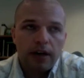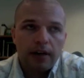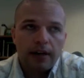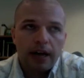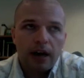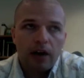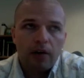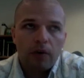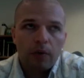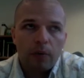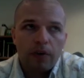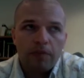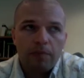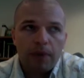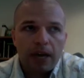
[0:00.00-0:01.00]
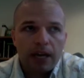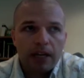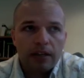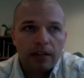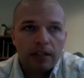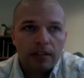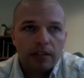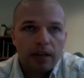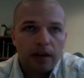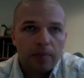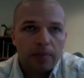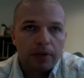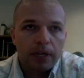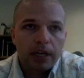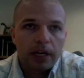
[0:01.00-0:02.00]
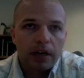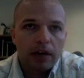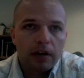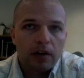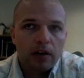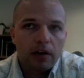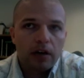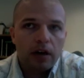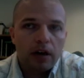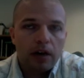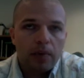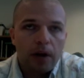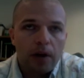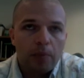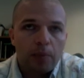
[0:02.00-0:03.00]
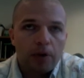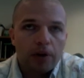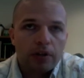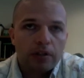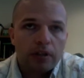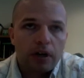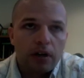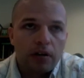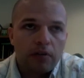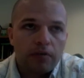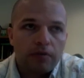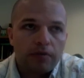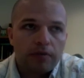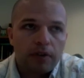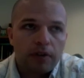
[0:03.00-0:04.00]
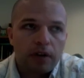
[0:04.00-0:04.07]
Now, we've paid this company upwards of